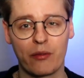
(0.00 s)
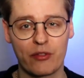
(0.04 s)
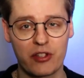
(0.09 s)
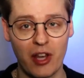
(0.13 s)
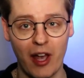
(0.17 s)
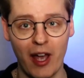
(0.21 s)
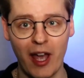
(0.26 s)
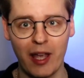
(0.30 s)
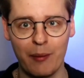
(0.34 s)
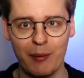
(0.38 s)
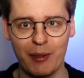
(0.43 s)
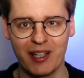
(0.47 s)
of
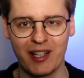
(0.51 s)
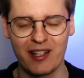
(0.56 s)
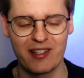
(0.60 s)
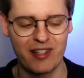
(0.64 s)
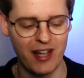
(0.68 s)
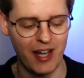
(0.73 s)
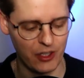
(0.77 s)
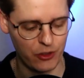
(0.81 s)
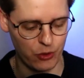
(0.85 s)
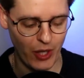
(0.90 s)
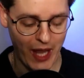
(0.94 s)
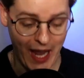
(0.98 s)
time it can
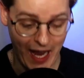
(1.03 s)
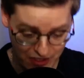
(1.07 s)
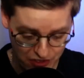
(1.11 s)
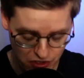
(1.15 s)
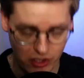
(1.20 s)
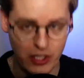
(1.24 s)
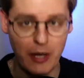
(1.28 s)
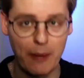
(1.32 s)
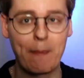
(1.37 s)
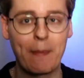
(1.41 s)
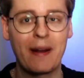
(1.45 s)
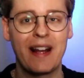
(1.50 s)
take to
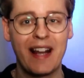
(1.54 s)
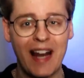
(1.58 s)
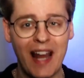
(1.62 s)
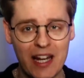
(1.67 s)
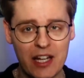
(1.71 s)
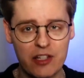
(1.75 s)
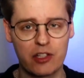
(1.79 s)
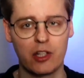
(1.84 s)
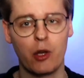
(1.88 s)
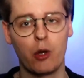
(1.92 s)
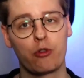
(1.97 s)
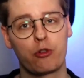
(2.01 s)
actually
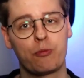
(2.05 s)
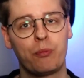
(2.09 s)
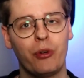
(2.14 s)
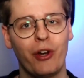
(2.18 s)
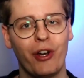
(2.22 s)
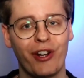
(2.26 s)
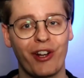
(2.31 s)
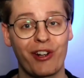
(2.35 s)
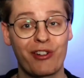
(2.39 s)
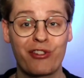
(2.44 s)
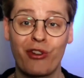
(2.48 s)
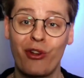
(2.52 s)
place those
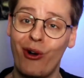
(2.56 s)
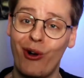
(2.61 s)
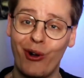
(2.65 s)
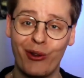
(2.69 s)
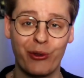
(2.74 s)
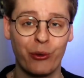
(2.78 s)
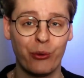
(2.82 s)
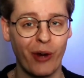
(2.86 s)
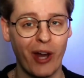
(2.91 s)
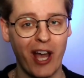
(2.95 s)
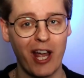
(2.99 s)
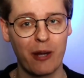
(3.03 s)
products on
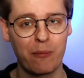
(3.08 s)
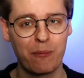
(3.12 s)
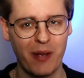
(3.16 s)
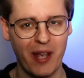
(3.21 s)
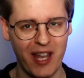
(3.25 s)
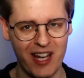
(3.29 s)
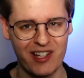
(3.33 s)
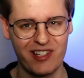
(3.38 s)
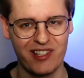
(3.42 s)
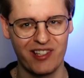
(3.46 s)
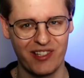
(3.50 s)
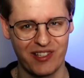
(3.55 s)
the right
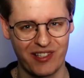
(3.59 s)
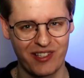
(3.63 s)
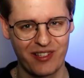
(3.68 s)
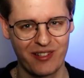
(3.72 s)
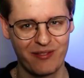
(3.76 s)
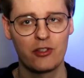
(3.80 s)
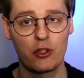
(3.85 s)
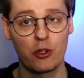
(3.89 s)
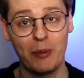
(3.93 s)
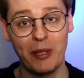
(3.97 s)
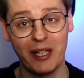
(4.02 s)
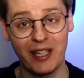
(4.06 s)
pages.
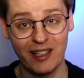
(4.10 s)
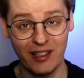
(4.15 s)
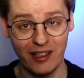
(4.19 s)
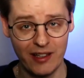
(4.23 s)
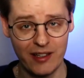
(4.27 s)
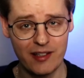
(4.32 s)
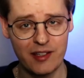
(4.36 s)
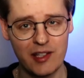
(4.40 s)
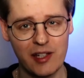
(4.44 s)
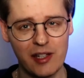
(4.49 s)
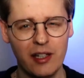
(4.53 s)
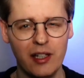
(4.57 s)
To make it
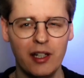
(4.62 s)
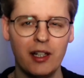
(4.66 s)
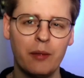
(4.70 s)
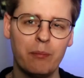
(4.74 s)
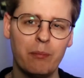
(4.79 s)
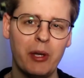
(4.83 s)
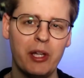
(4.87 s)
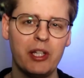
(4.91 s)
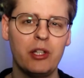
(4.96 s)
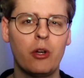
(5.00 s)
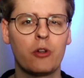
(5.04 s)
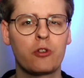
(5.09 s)
easier,
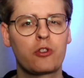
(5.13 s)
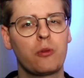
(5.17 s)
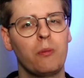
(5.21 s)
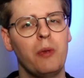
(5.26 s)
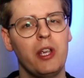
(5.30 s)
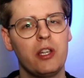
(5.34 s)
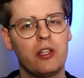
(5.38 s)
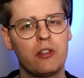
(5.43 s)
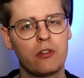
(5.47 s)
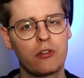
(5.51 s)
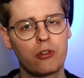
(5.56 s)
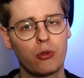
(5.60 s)
many
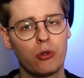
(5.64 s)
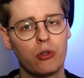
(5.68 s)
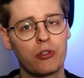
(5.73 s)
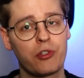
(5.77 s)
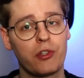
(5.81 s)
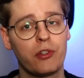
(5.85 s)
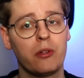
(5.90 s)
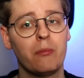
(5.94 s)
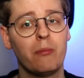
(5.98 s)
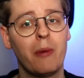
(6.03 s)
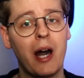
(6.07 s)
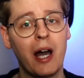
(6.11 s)
automation tools
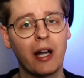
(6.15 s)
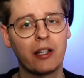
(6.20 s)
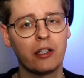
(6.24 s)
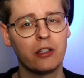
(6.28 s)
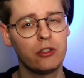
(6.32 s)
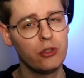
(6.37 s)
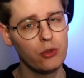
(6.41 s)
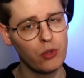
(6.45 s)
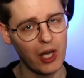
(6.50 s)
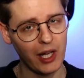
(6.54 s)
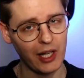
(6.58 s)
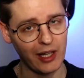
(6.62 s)
on the market
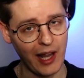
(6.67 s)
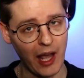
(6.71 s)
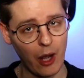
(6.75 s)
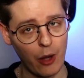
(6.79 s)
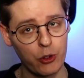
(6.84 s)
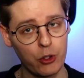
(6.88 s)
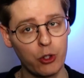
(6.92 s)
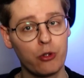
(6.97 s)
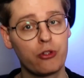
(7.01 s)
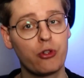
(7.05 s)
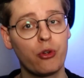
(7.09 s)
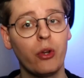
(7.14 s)
do allow
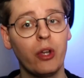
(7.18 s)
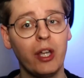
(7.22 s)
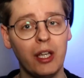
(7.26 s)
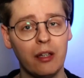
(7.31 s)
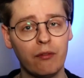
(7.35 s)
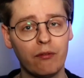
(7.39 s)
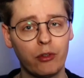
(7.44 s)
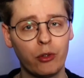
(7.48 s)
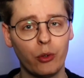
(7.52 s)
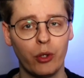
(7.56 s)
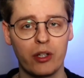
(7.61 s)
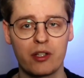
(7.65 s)
you to
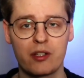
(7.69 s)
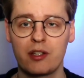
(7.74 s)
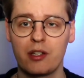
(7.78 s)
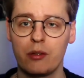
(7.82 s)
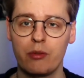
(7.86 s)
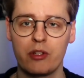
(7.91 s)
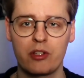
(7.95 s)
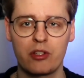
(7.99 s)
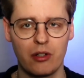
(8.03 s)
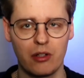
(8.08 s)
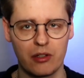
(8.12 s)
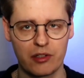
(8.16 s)
influence the
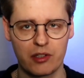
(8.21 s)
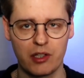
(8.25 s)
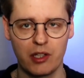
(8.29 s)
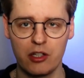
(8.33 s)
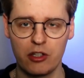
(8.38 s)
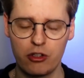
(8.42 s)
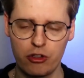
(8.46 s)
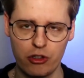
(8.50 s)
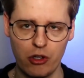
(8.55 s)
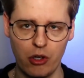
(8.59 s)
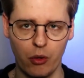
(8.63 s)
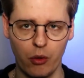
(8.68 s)
results they
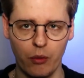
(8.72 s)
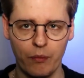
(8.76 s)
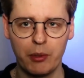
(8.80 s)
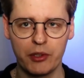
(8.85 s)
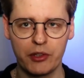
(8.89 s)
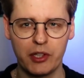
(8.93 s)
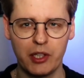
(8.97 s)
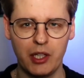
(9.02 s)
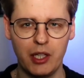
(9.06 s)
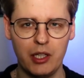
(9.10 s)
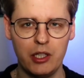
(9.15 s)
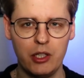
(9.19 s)
show, but
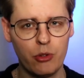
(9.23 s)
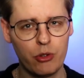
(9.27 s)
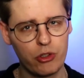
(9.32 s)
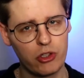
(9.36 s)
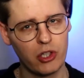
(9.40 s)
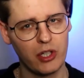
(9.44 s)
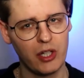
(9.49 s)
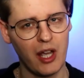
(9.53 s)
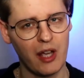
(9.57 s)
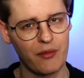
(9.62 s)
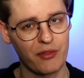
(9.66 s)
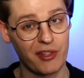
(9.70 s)
they usually
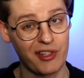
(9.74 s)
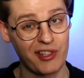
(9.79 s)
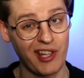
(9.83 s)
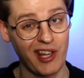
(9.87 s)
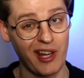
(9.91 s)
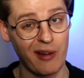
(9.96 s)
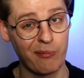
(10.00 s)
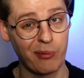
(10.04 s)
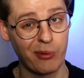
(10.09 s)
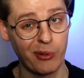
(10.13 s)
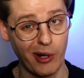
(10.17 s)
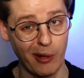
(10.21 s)
have the
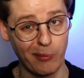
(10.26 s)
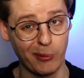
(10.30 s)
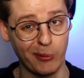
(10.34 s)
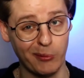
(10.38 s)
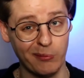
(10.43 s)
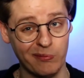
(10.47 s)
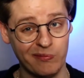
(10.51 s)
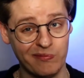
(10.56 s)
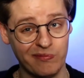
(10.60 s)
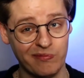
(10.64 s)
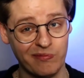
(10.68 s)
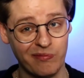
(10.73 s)
same problem.
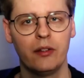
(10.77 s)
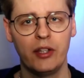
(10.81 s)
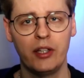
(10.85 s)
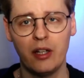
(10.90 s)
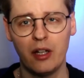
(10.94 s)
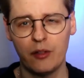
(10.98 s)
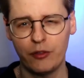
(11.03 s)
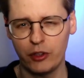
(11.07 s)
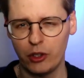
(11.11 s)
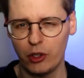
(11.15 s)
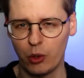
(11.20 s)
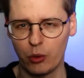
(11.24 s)
They
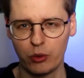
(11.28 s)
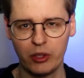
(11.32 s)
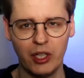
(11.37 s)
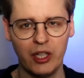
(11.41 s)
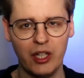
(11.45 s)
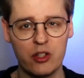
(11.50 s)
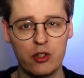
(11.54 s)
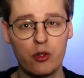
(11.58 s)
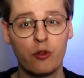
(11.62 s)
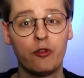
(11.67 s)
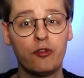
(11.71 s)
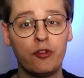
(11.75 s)
often only
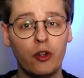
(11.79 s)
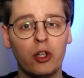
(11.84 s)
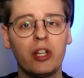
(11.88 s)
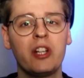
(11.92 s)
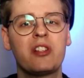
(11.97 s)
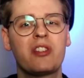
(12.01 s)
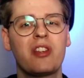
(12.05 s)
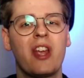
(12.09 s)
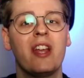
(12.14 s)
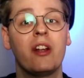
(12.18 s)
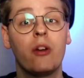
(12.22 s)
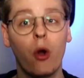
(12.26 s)
let you fully
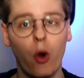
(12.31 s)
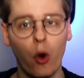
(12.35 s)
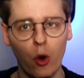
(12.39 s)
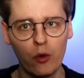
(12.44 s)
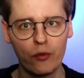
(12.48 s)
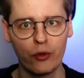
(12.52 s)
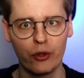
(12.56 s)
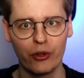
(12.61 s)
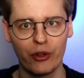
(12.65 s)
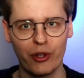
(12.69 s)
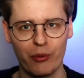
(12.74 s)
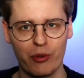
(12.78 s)
take
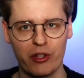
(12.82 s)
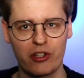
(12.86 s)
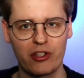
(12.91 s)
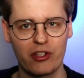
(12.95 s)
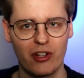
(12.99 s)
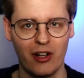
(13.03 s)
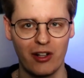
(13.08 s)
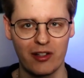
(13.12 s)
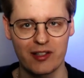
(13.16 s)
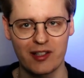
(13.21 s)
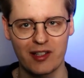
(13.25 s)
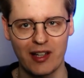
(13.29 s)
over the
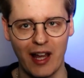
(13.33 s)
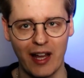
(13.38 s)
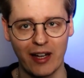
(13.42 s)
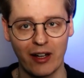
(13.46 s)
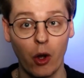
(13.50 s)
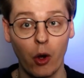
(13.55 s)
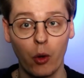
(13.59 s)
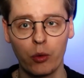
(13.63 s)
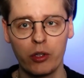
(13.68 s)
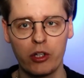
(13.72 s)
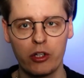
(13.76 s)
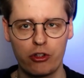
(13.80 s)
results, like
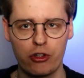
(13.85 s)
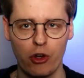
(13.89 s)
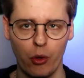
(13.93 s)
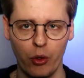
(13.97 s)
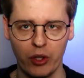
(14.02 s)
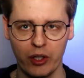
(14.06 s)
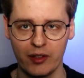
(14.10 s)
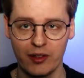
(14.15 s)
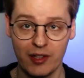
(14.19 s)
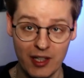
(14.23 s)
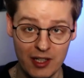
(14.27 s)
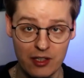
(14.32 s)
only
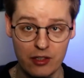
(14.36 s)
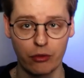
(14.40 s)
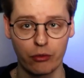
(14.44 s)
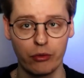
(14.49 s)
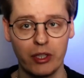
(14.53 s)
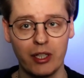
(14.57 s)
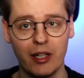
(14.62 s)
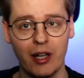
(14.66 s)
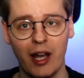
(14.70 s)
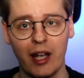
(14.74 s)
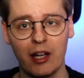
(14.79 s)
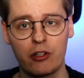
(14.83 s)
showing these
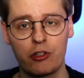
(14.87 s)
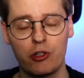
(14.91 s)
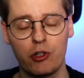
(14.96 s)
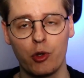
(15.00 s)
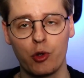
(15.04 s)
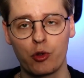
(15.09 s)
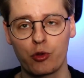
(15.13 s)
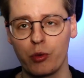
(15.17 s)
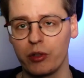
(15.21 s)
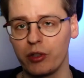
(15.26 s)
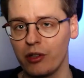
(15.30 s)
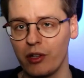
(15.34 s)
3 Nike
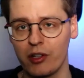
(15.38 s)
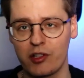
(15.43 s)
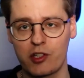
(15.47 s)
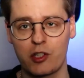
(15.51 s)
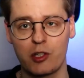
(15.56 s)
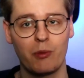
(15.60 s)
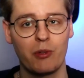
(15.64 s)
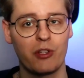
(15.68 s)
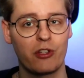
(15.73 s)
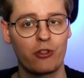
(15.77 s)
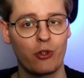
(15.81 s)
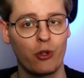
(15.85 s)
shoes when
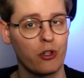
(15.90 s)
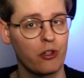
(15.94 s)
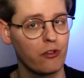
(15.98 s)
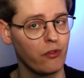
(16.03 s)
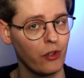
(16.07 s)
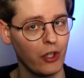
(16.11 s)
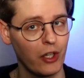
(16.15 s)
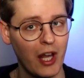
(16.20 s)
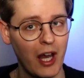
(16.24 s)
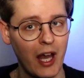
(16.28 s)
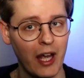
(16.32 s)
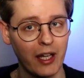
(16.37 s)
customers search for
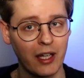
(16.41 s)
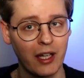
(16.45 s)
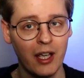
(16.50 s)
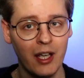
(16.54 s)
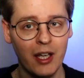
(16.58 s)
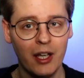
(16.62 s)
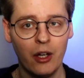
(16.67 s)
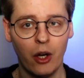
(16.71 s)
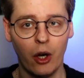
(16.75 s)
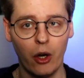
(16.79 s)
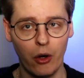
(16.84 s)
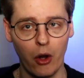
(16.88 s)
Nike,
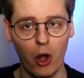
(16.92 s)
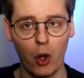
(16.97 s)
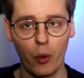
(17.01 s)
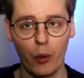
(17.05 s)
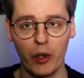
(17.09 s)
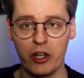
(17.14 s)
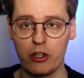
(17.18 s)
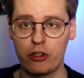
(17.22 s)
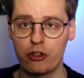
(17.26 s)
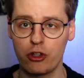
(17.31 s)
or always